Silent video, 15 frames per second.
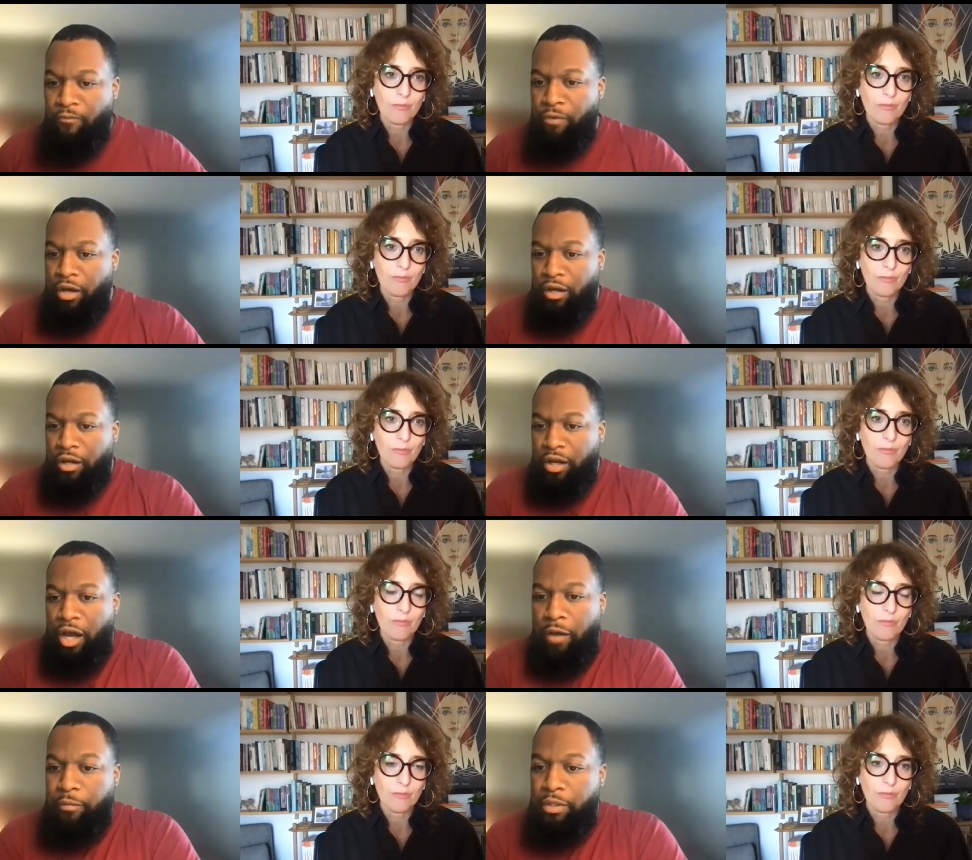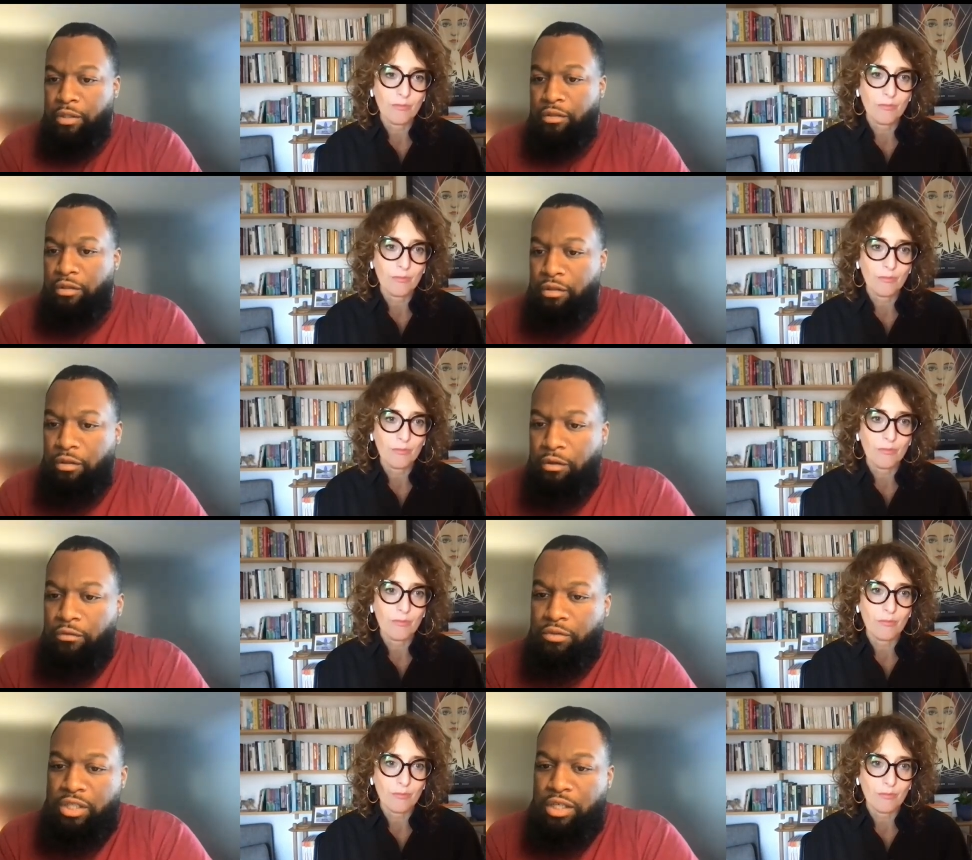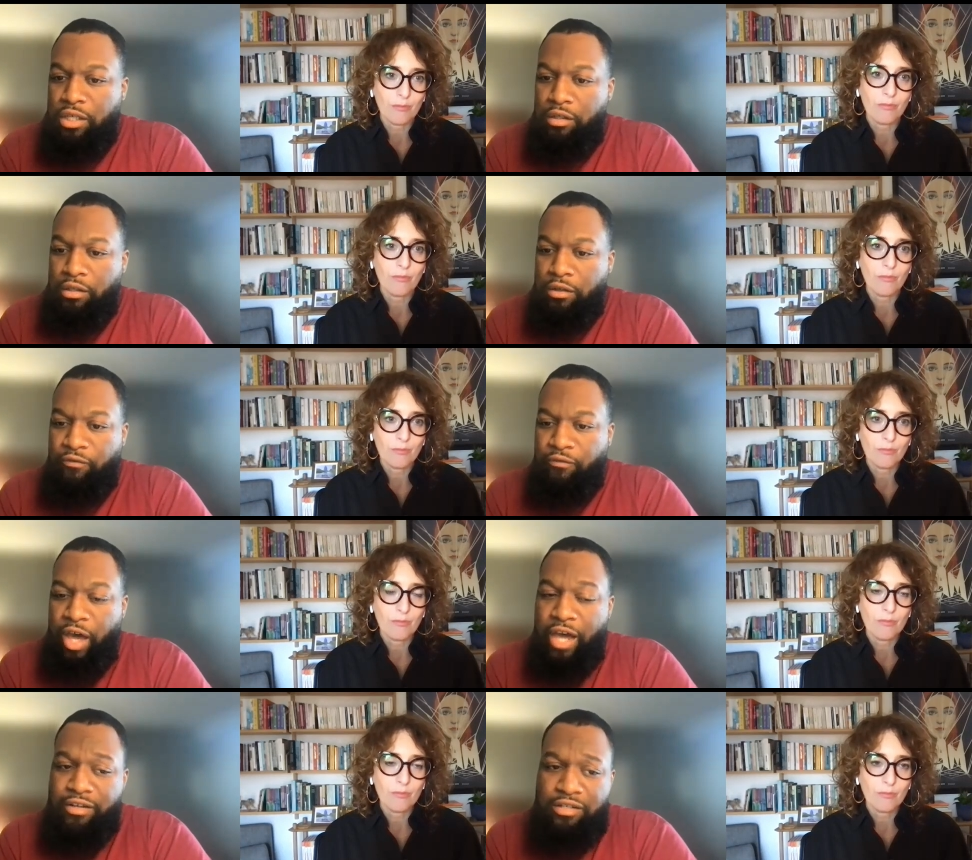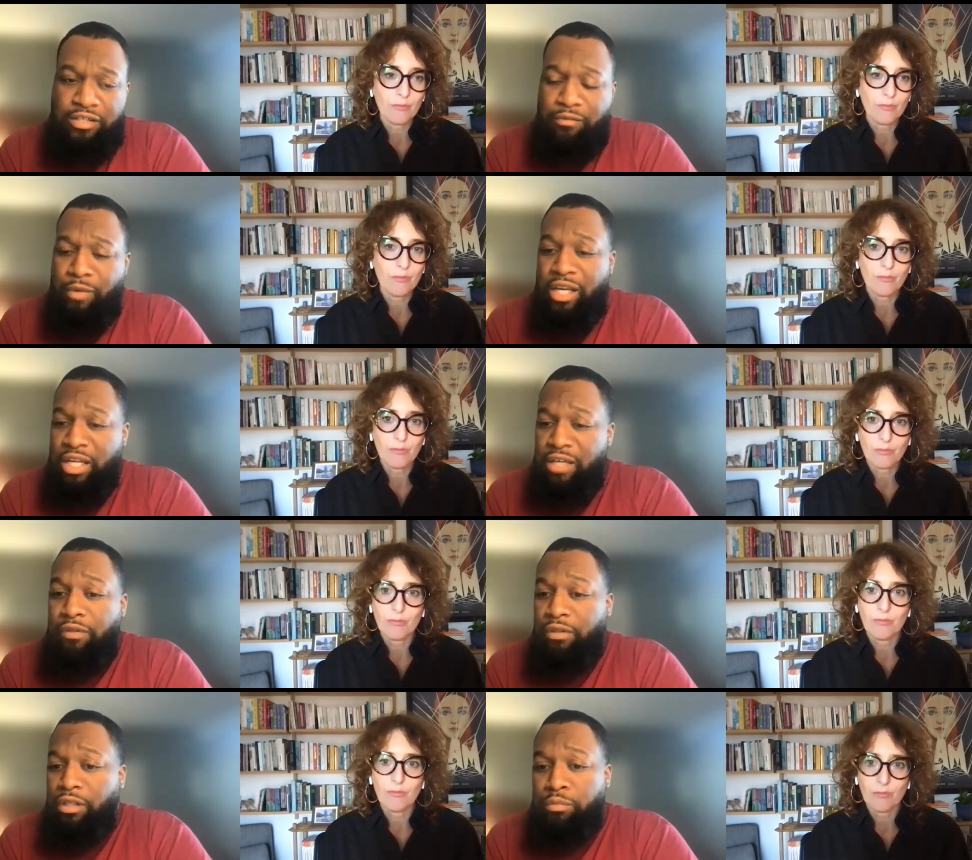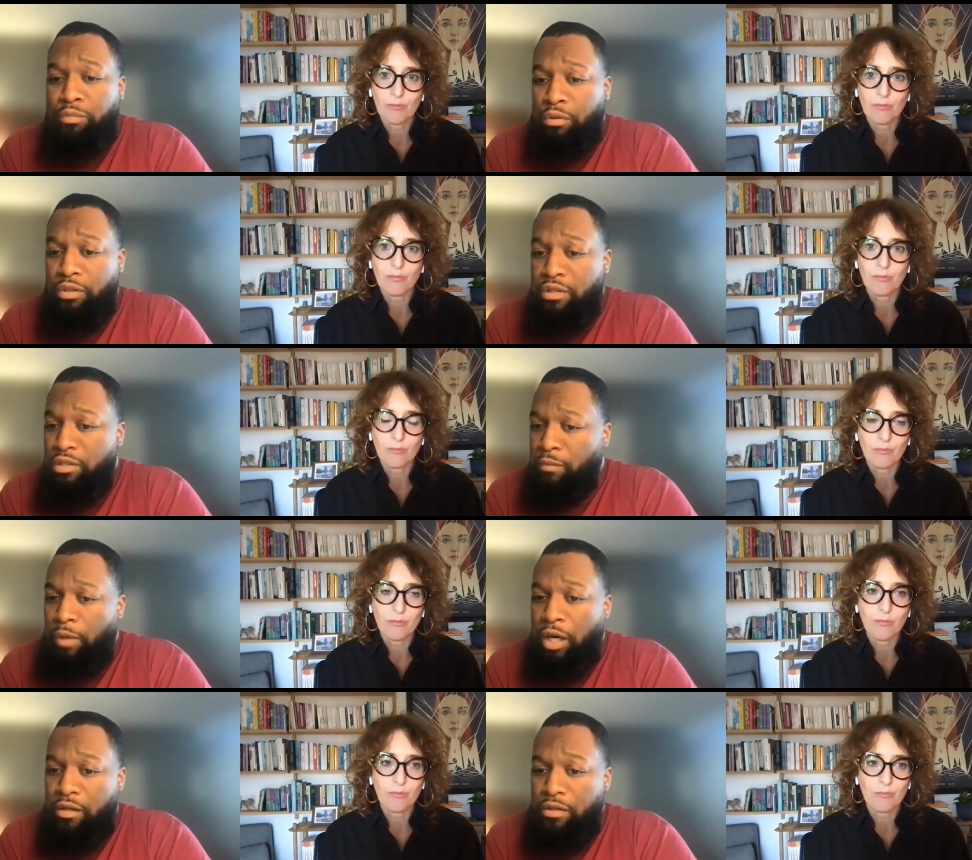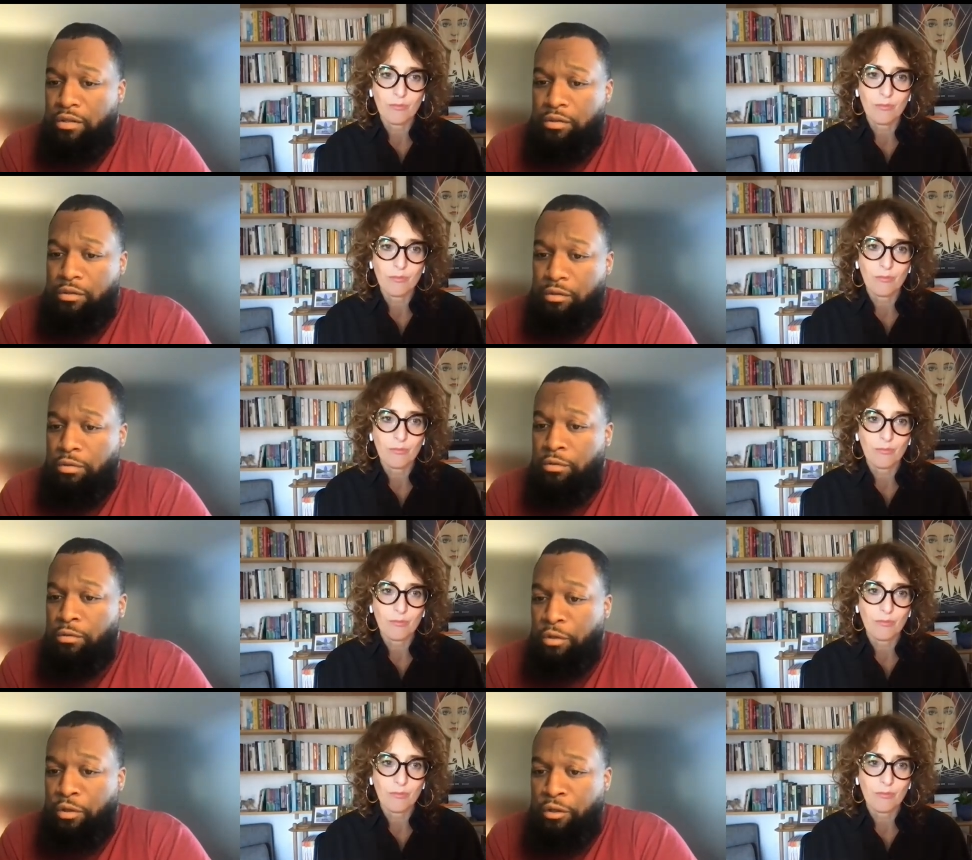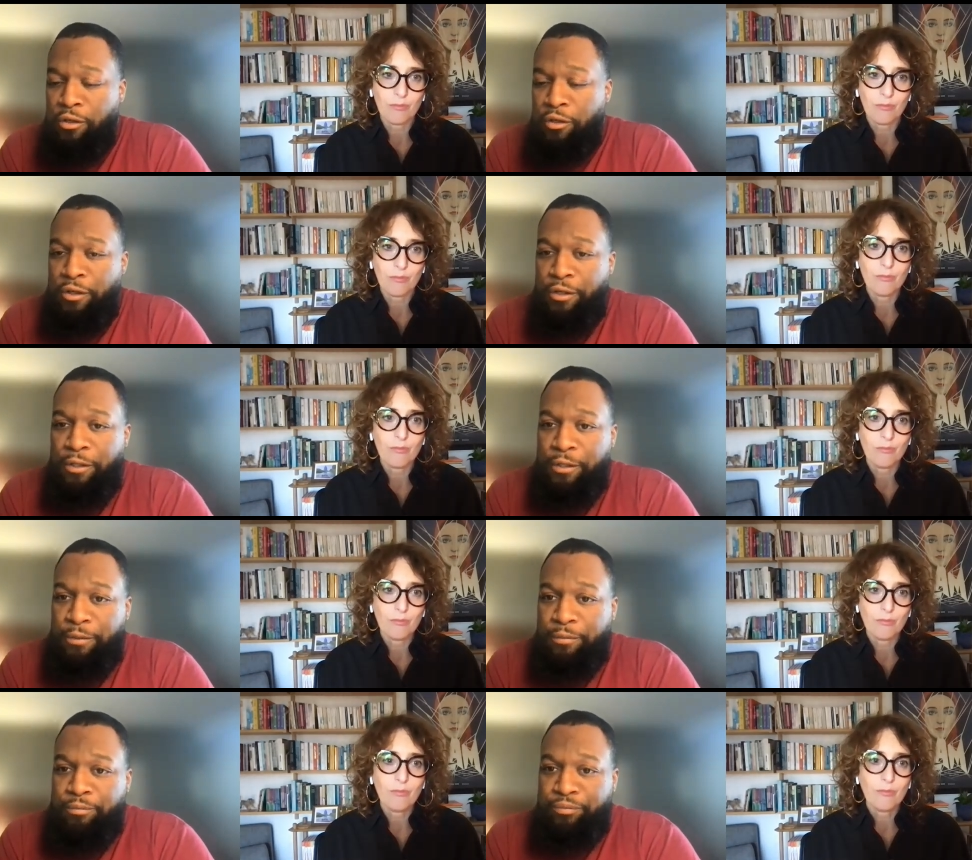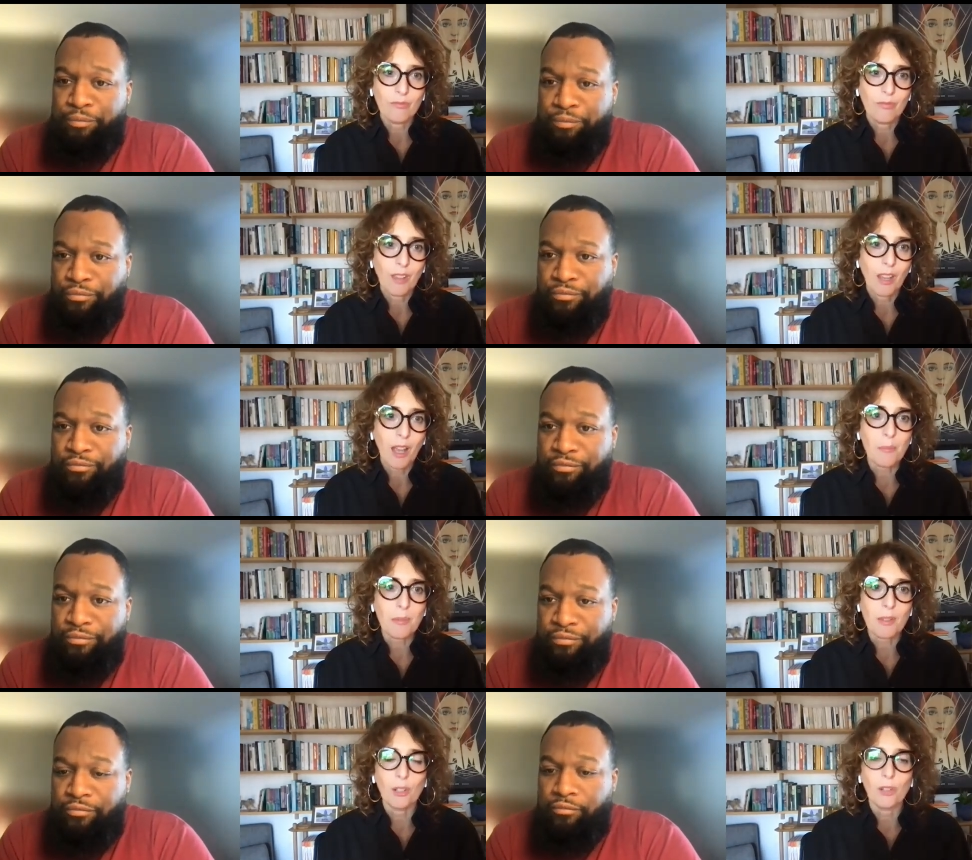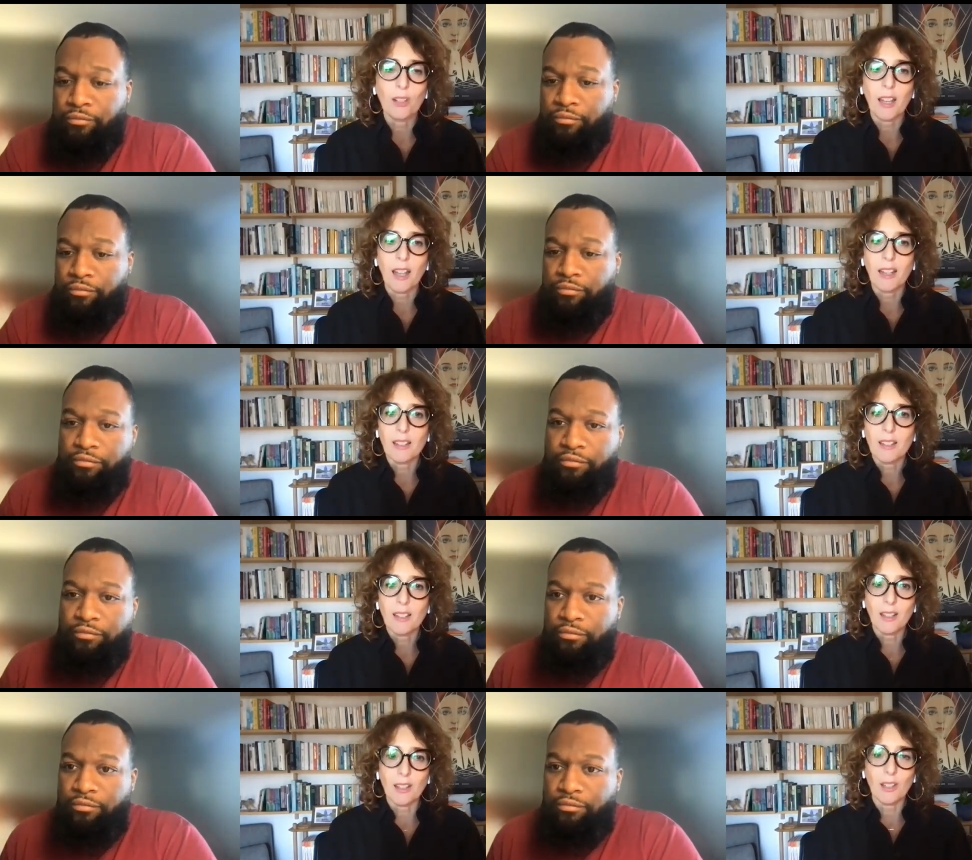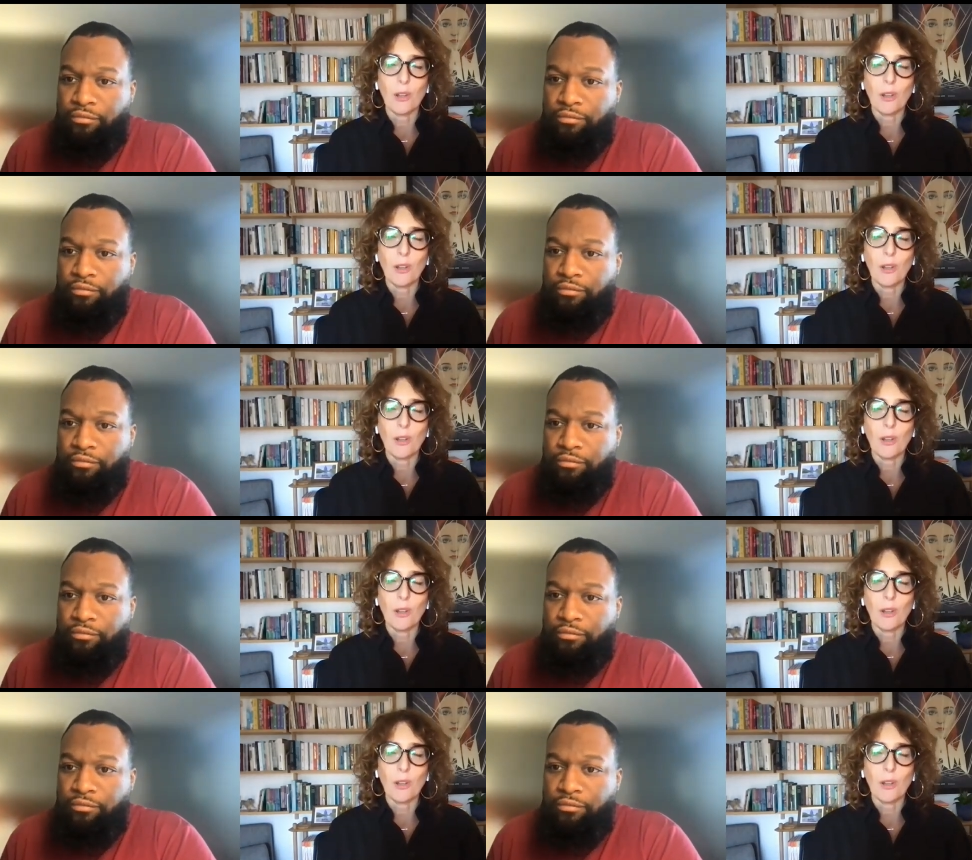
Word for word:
Speaker 1: a common, you know, tenet of fascism and even liberalism, honestly.
Speaker 2: Absolutely. And I think,